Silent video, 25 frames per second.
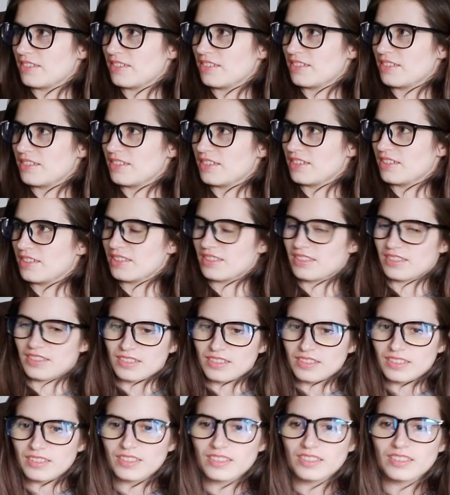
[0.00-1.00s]

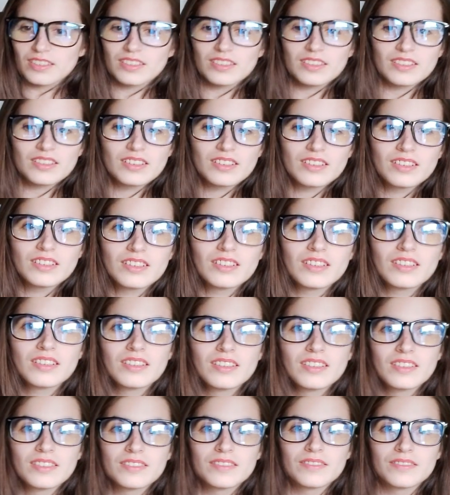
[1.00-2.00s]

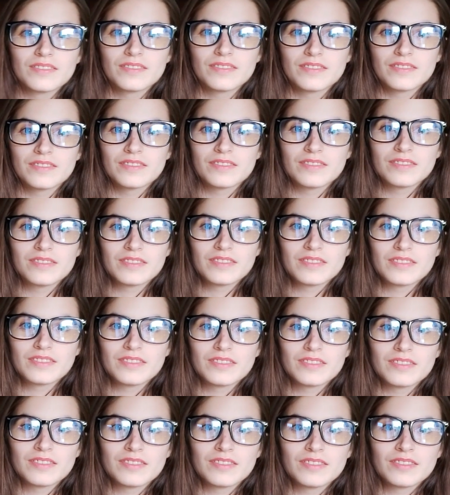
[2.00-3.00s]

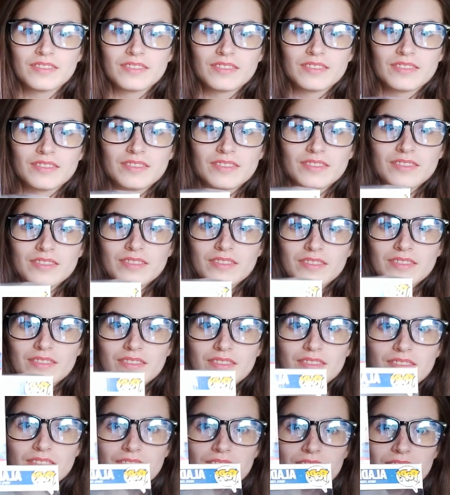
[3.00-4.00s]

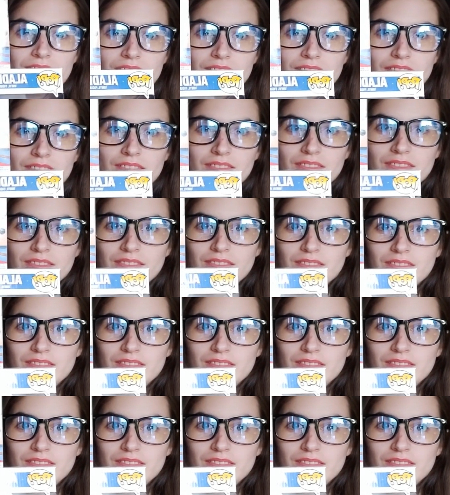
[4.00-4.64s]
The person shown says nothing.